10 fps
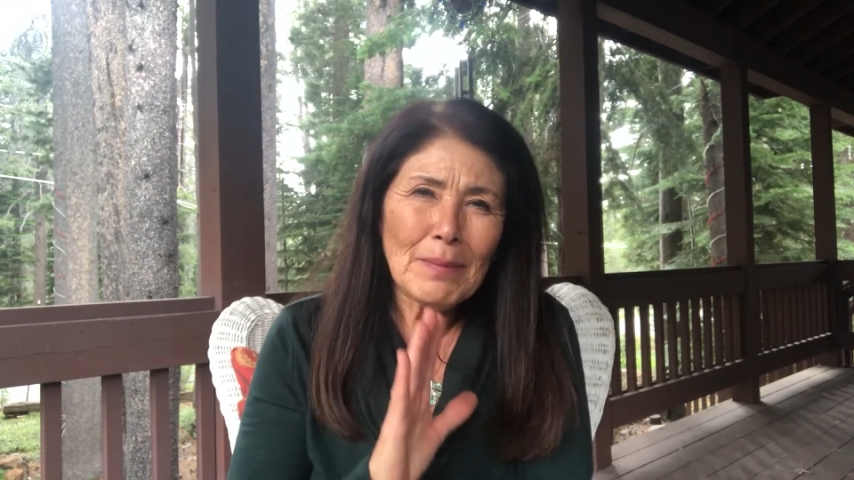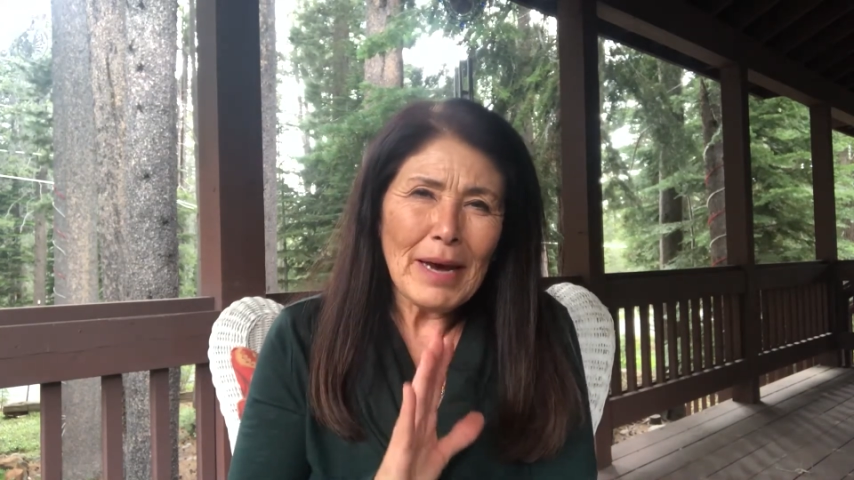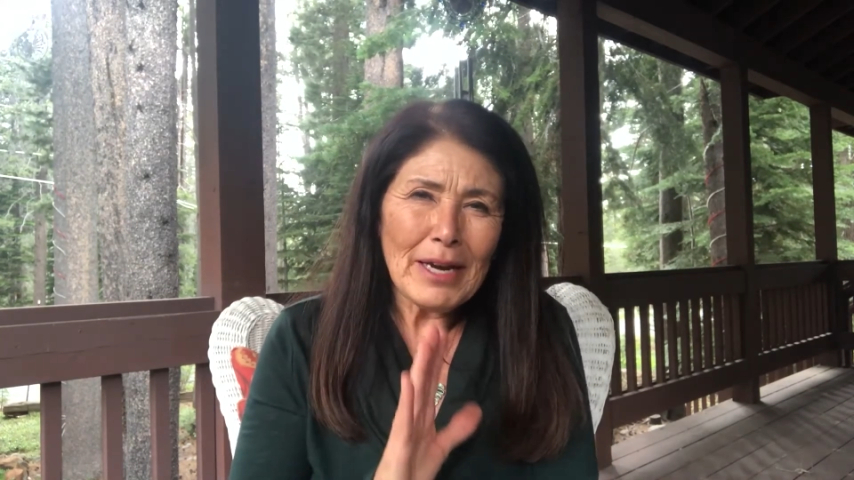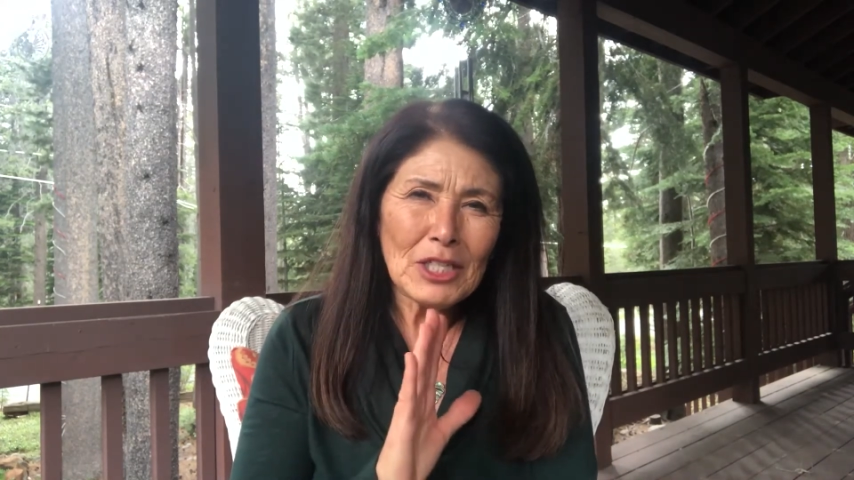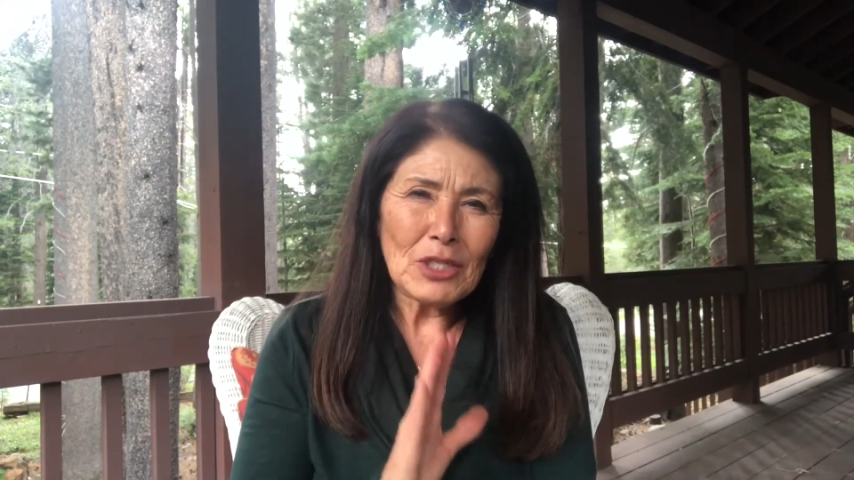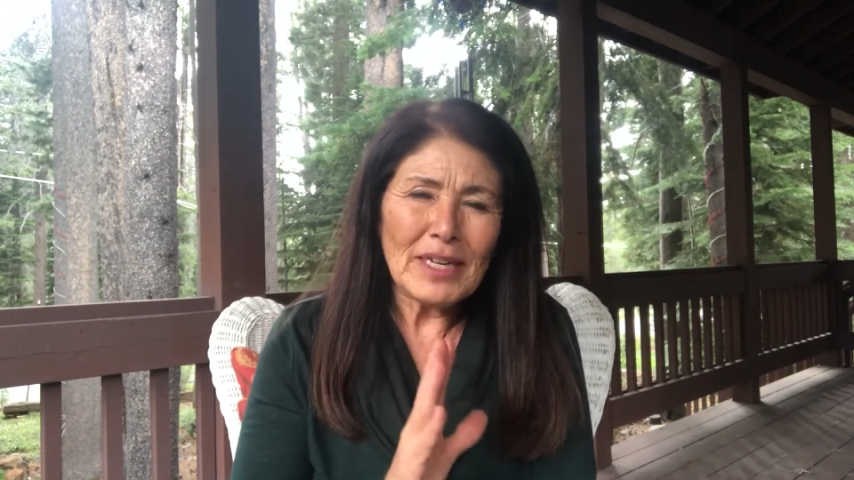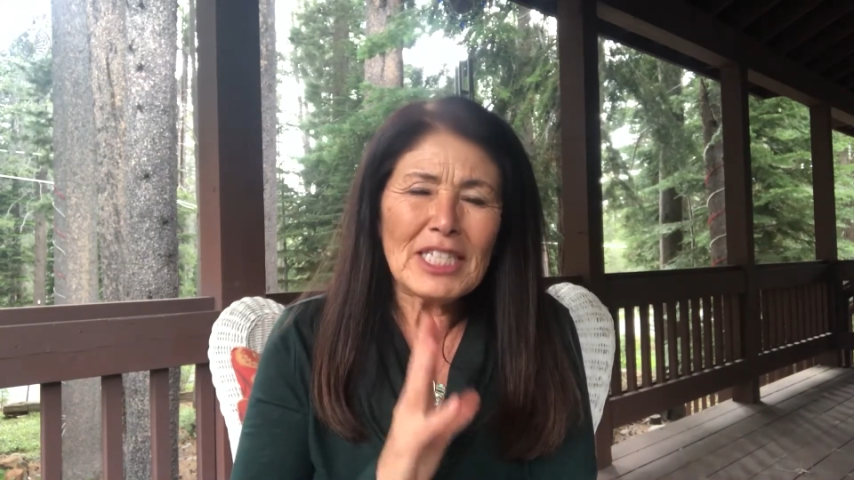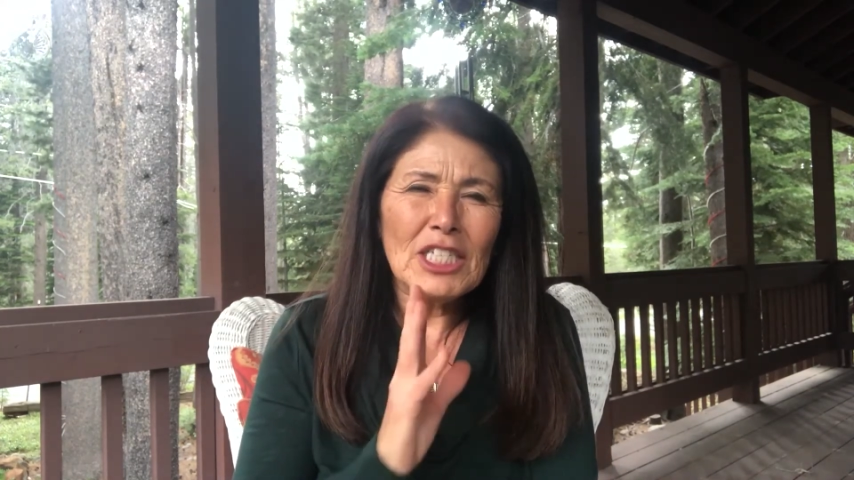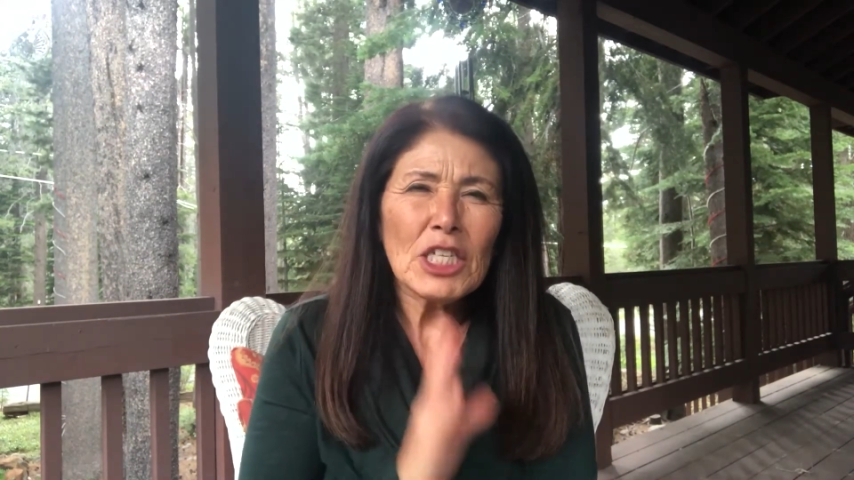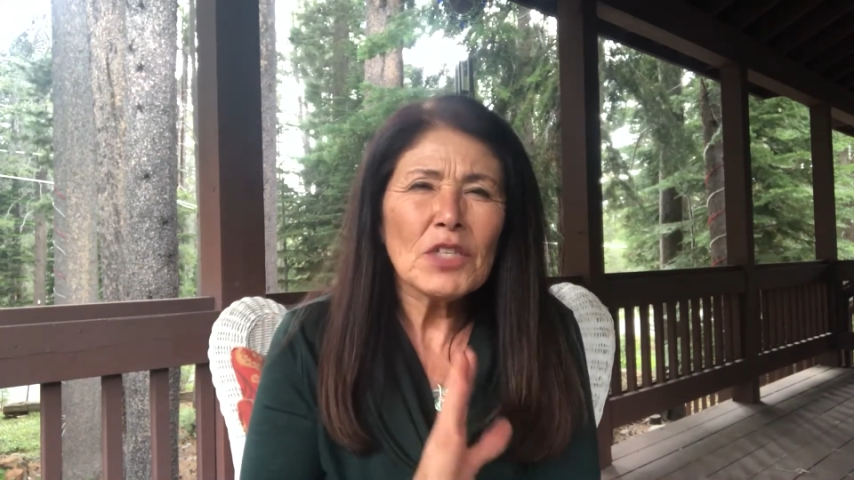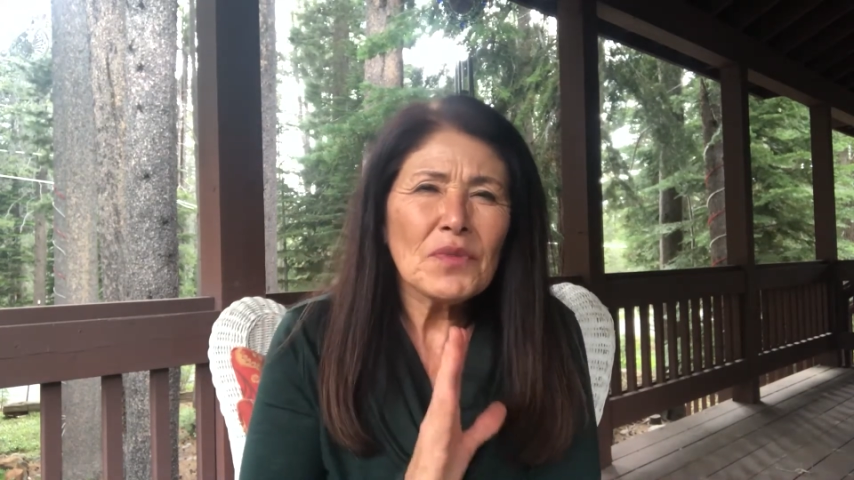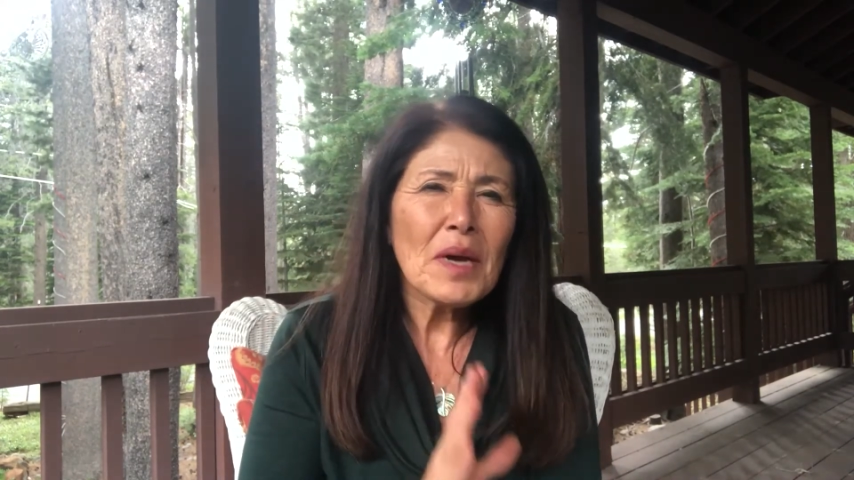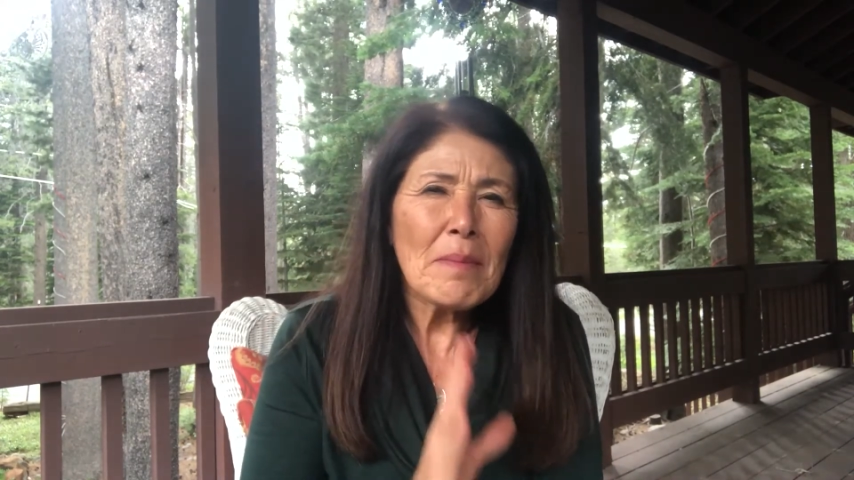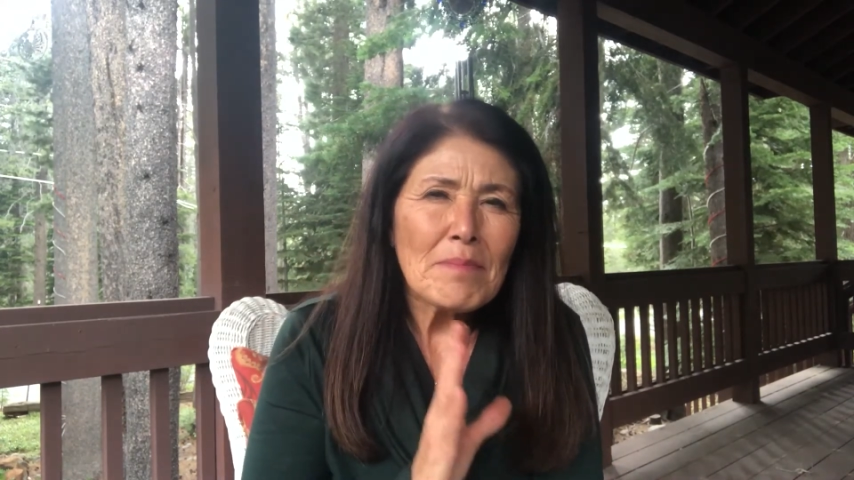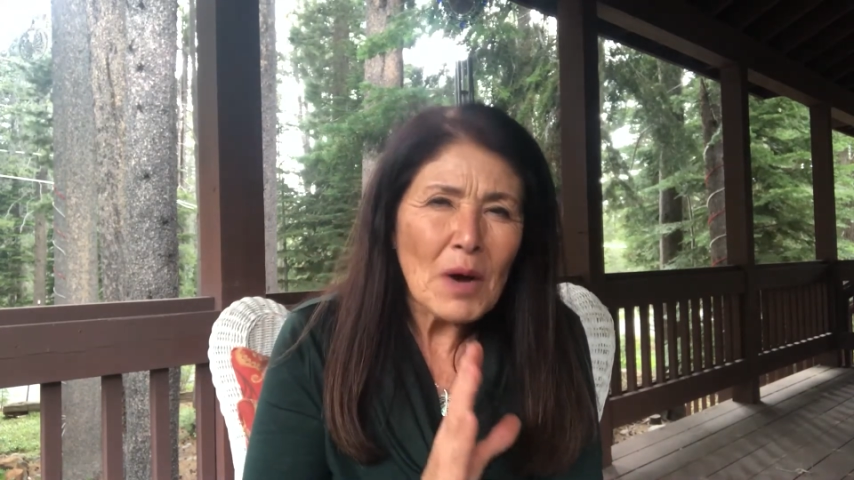amount of stress just for
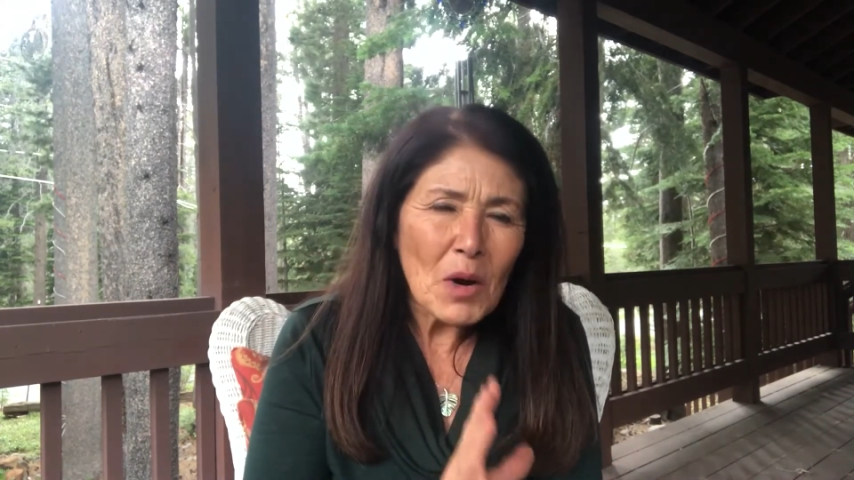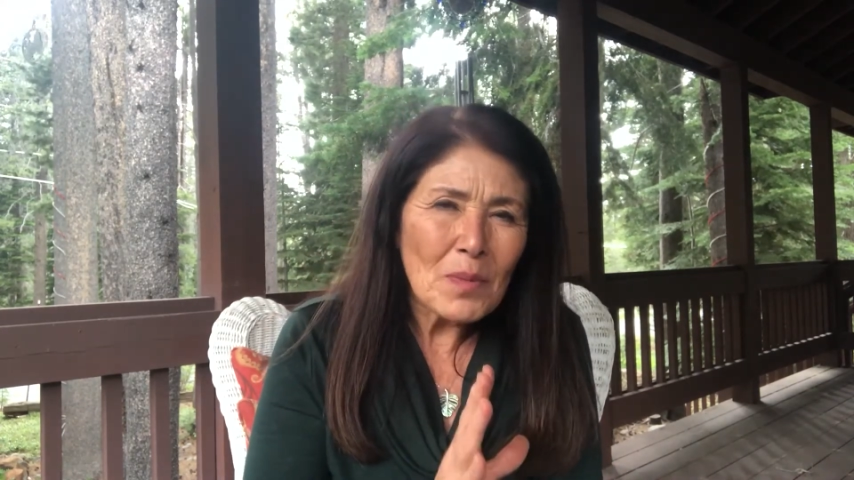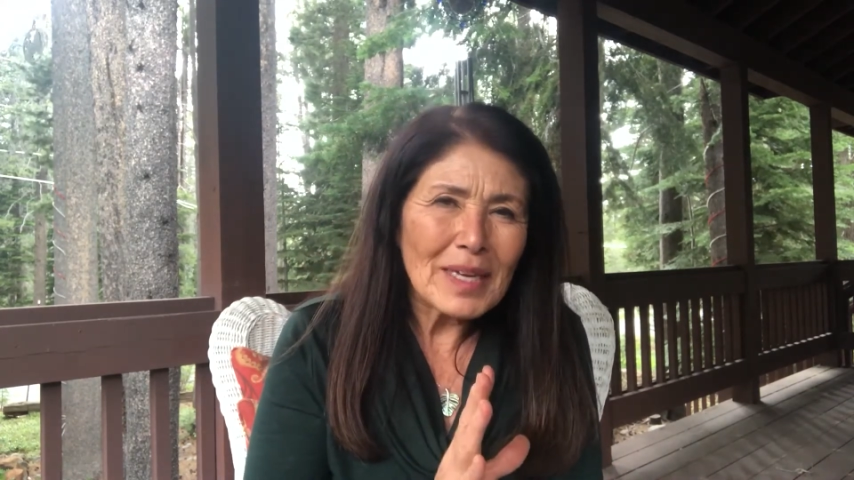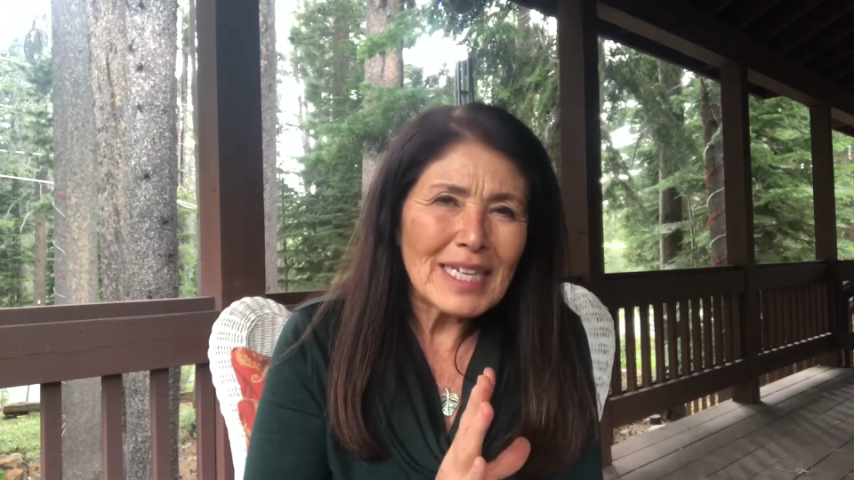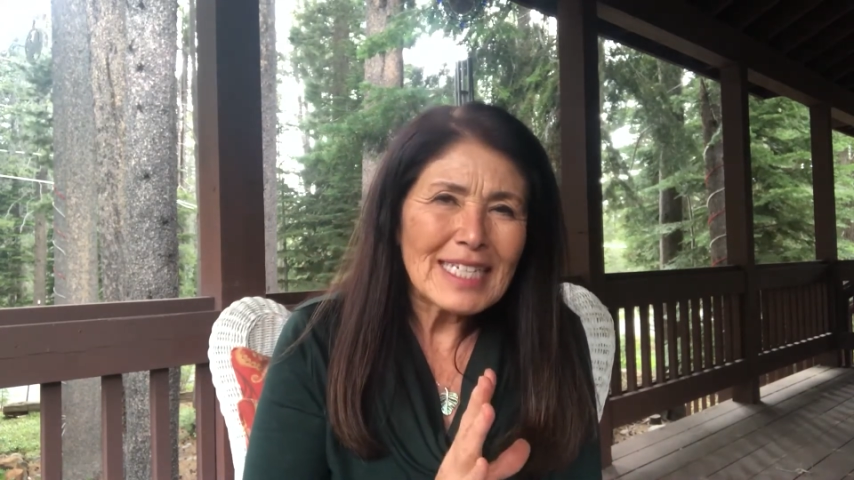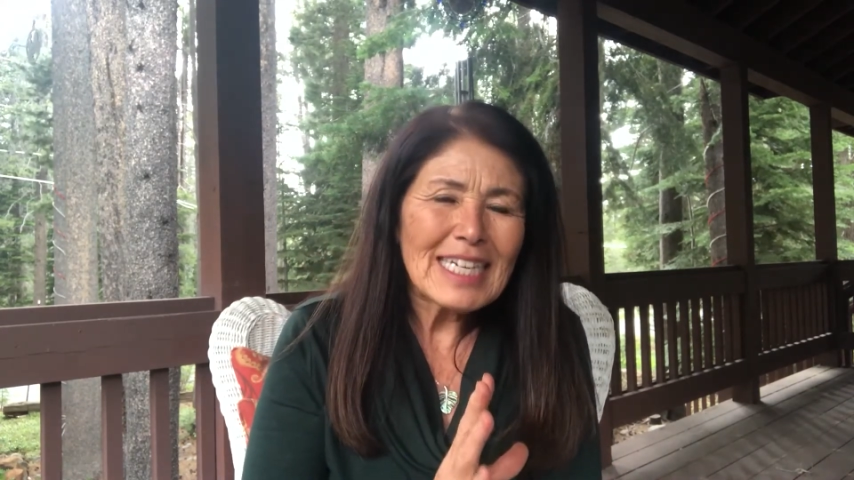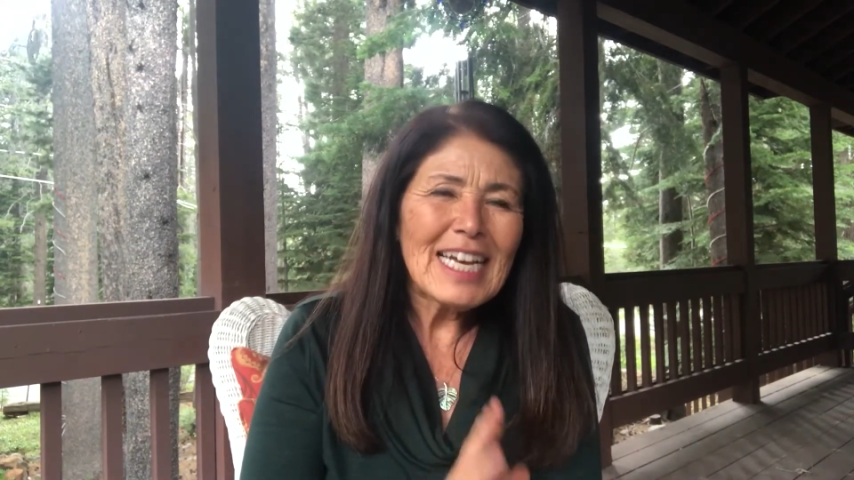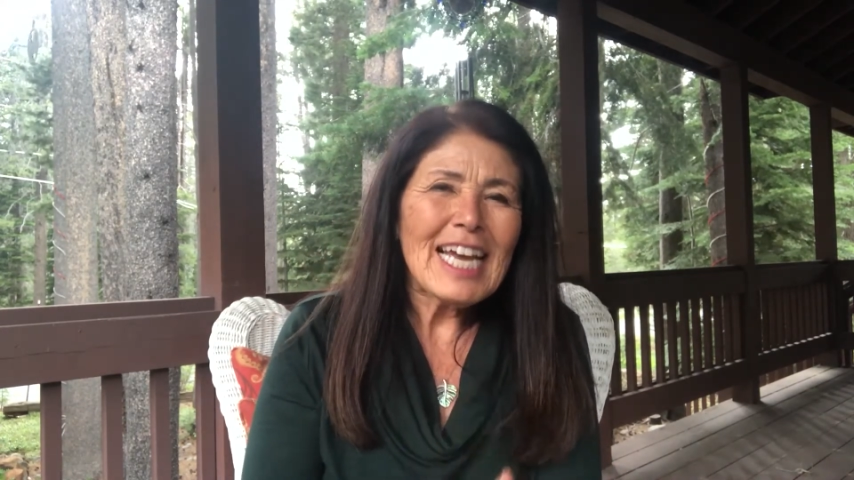a moment